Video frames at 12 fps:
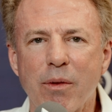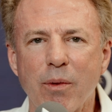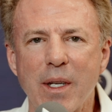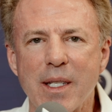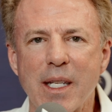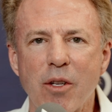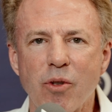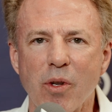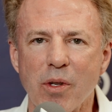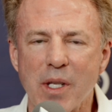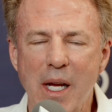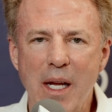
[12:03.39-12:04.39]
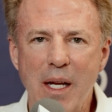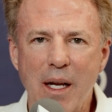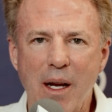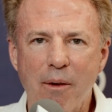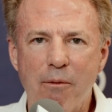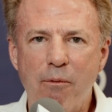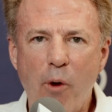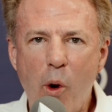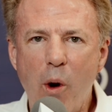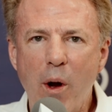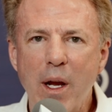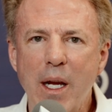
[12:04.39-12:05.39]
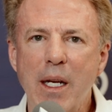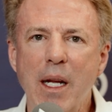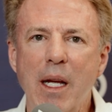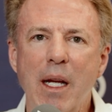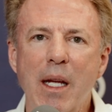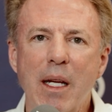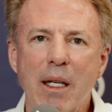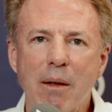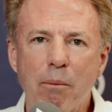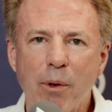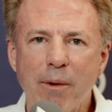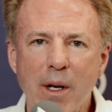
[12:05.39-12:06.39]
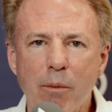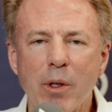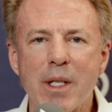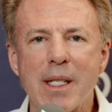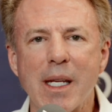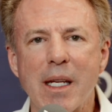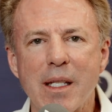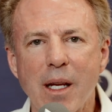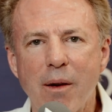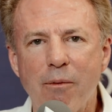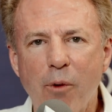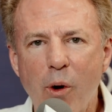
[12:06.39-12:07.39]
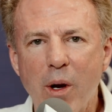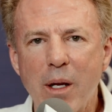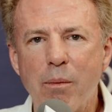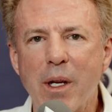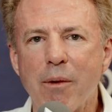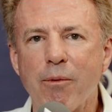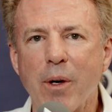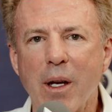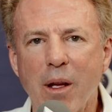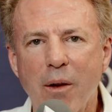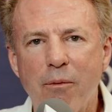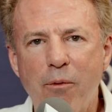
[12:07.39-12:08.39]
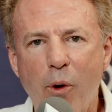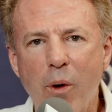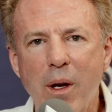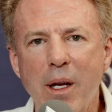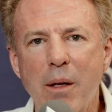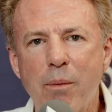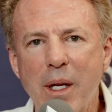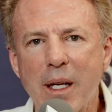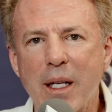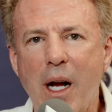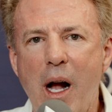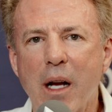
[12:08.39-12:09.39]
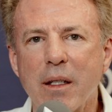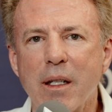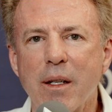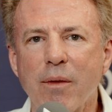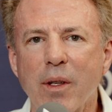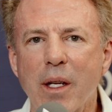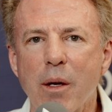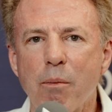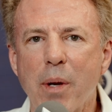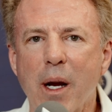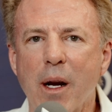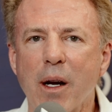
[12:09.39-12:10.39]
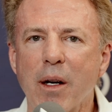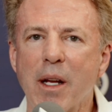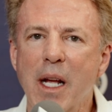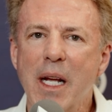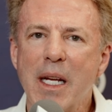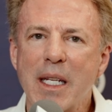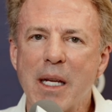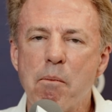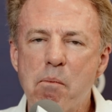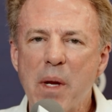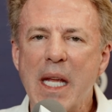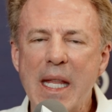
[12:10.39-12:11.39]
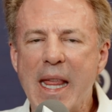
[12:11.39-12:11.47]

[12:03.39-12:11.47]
3 essentials. Avoid preventable disease, avoid being frail, avoid being cognitively impaired, can be